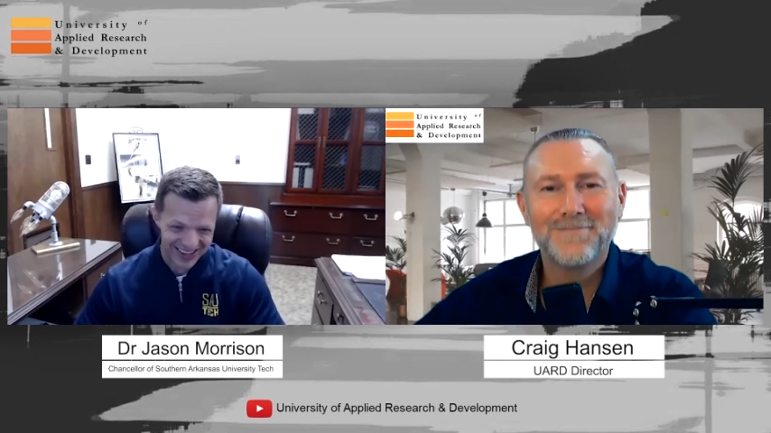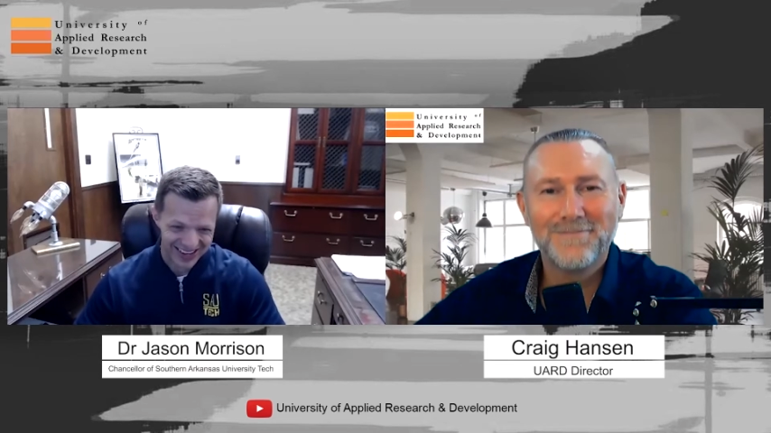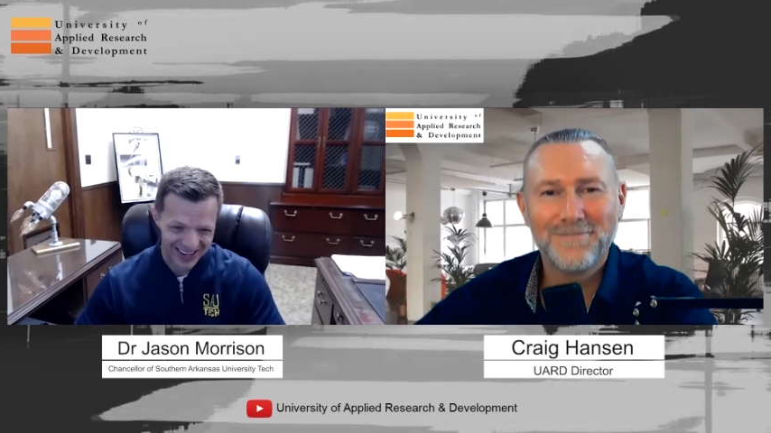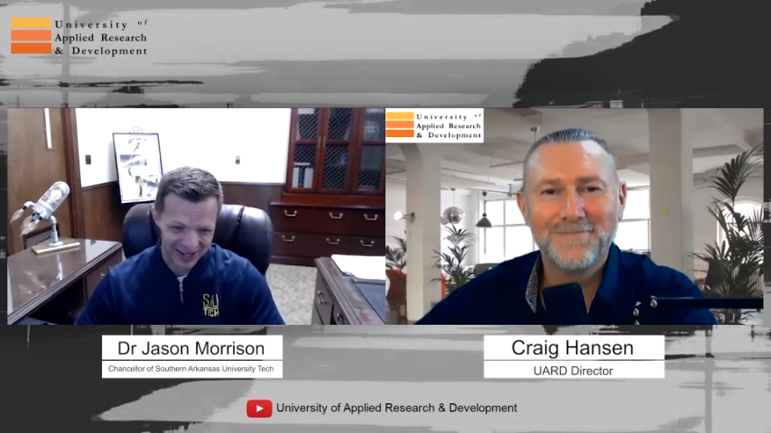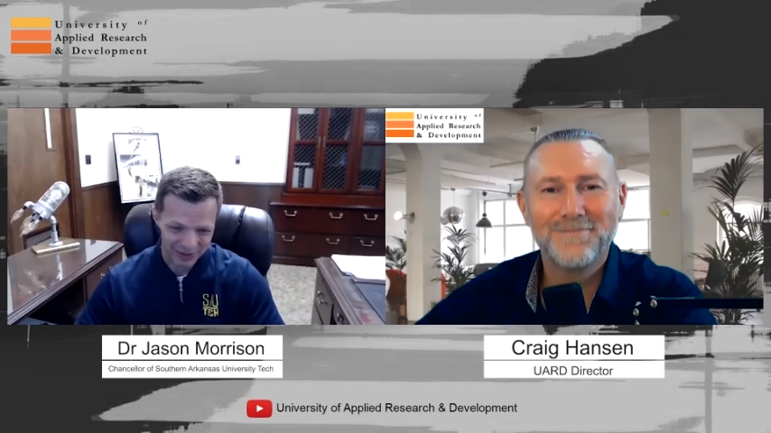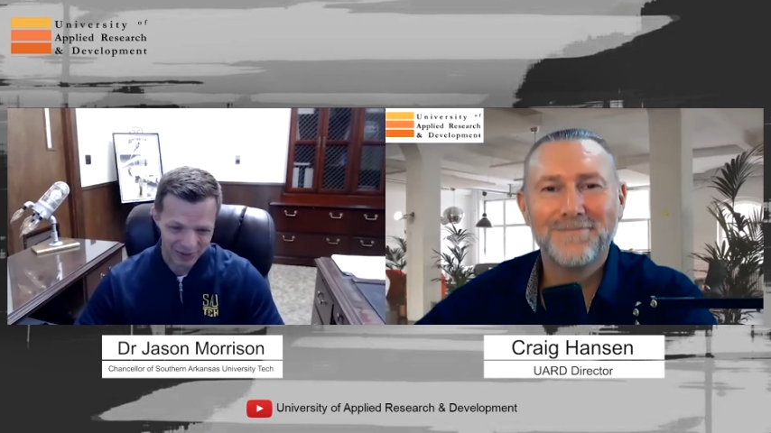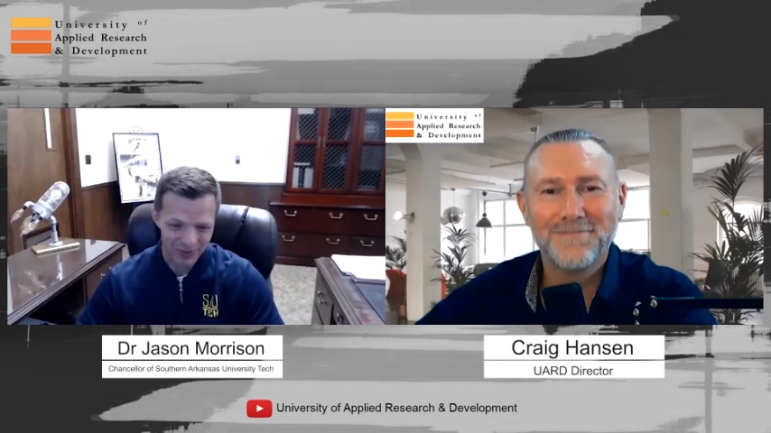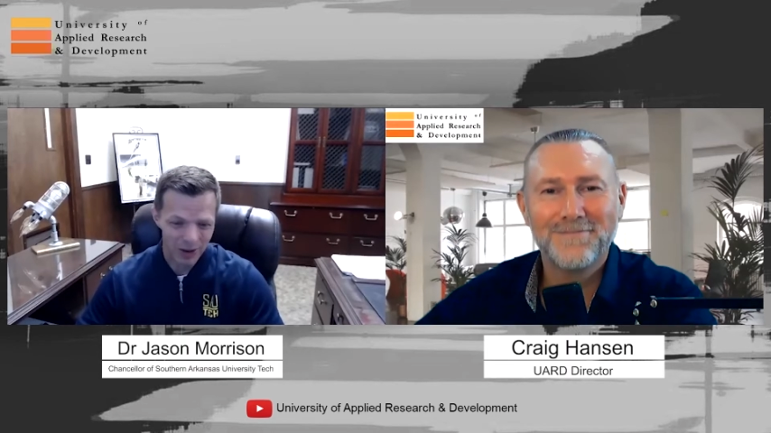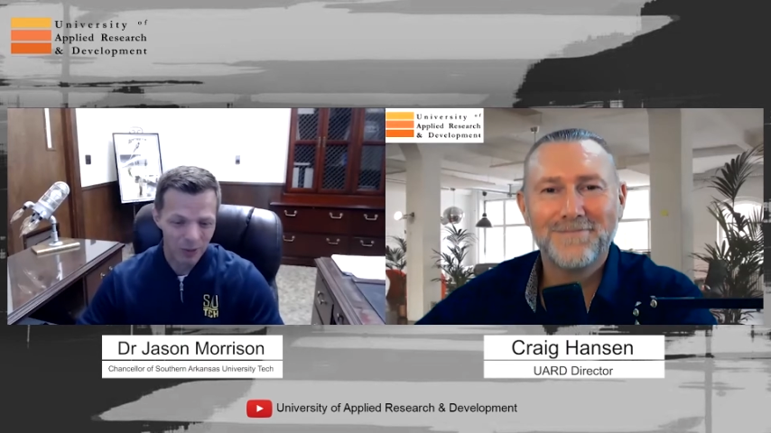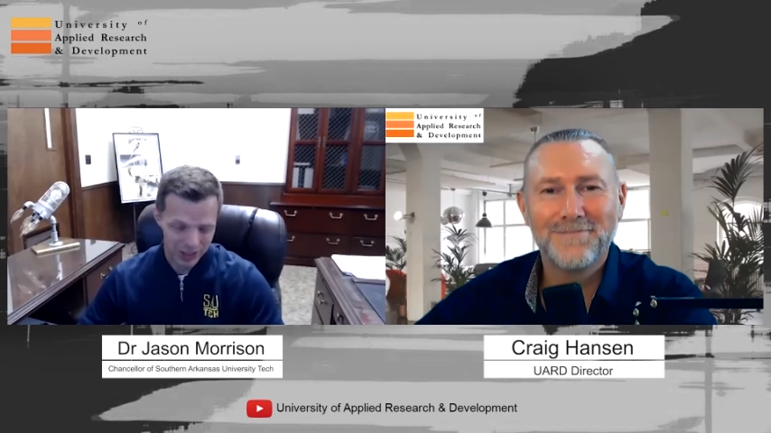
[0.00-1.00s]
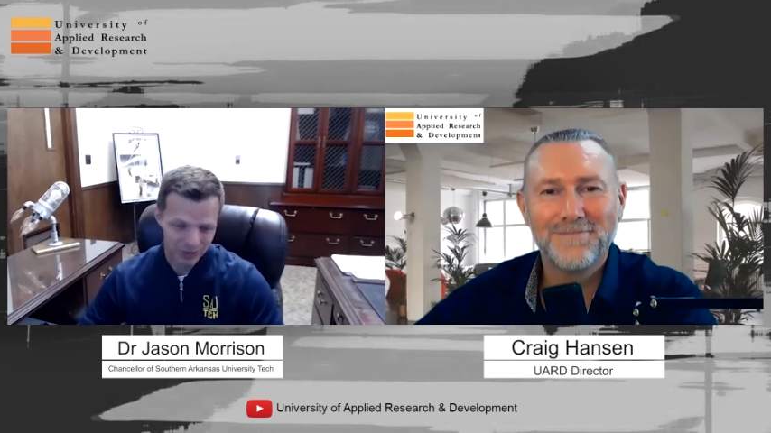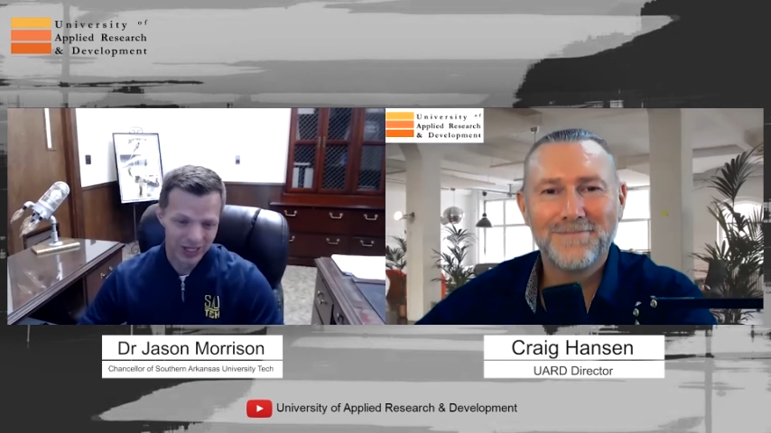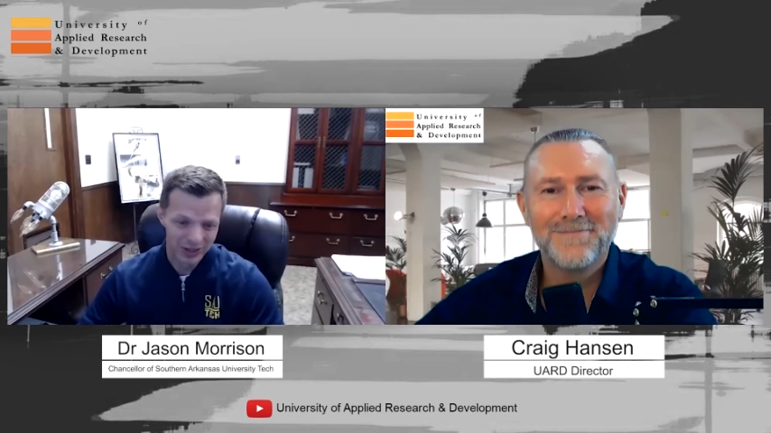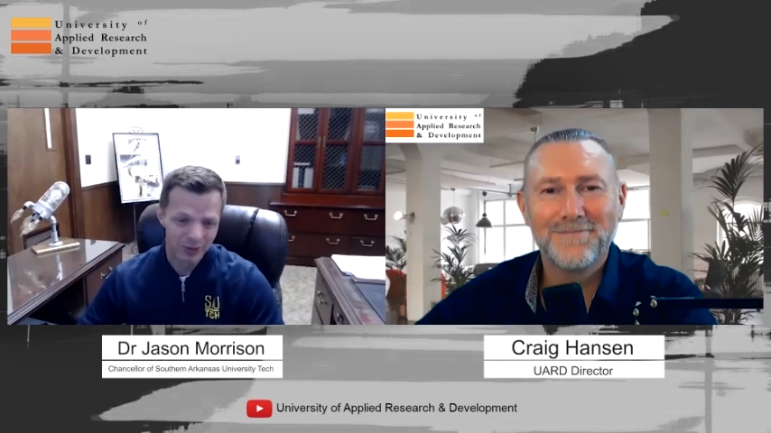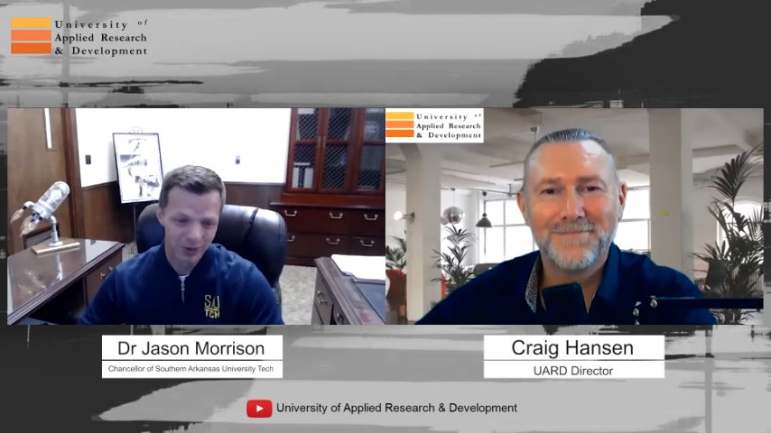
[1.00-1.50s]
Speaker 1: uh, by what's being
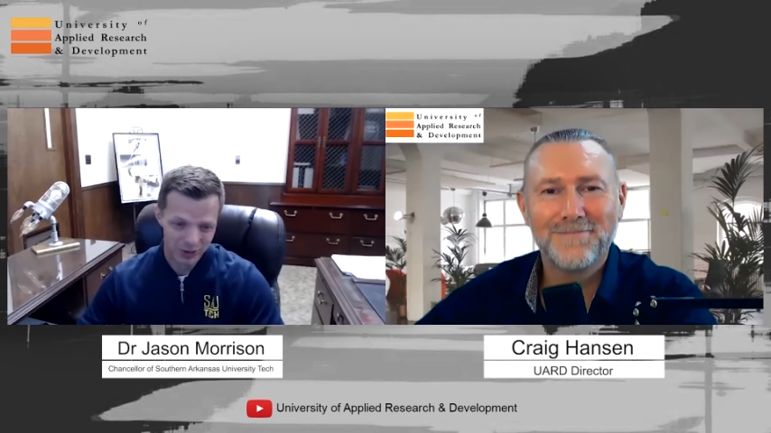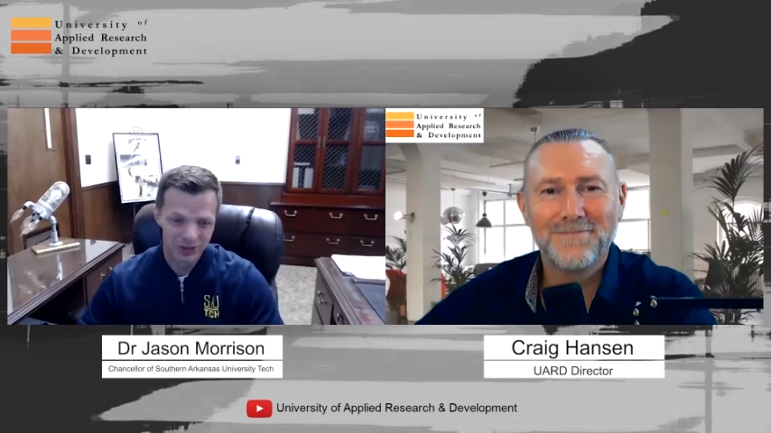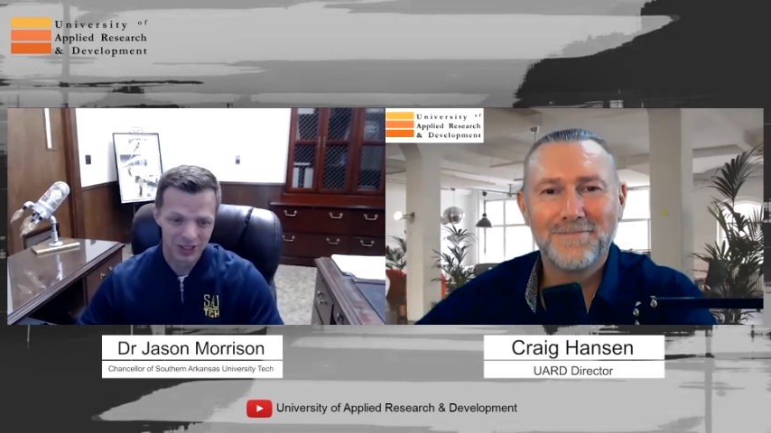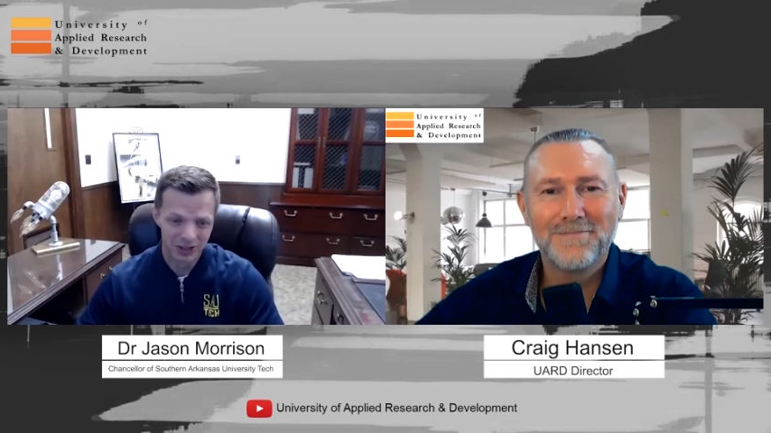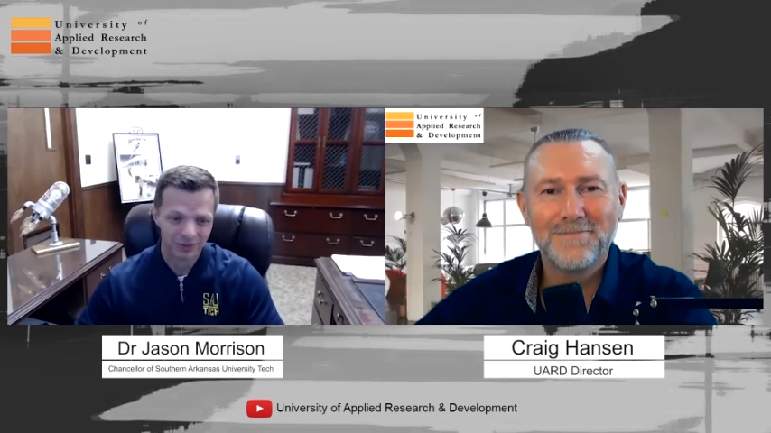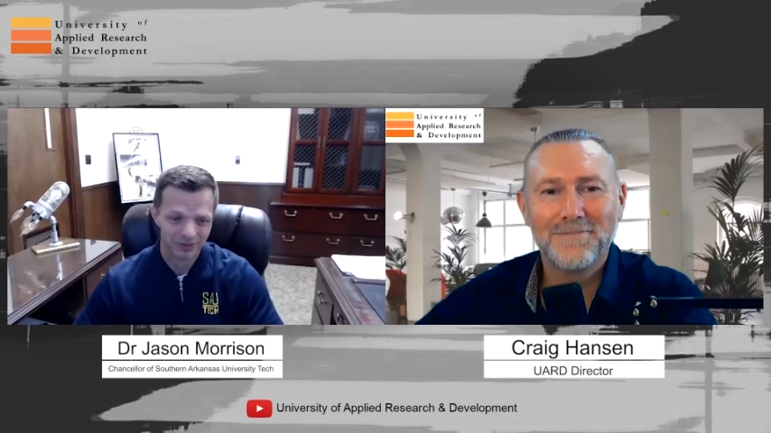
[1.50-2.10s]
produced here.